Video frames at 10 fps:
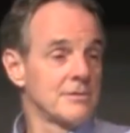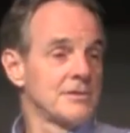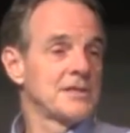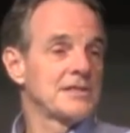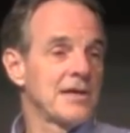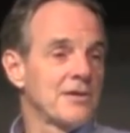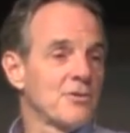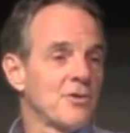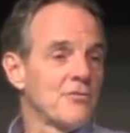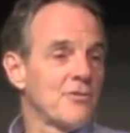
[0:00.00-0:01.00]
the
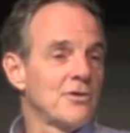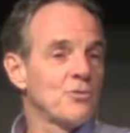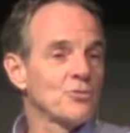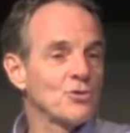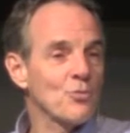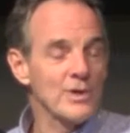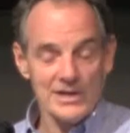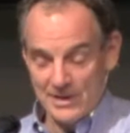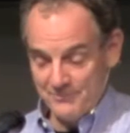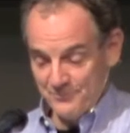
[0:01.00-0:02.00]
dictator of uh, North
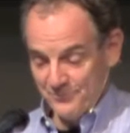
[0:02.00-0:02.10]
Korea,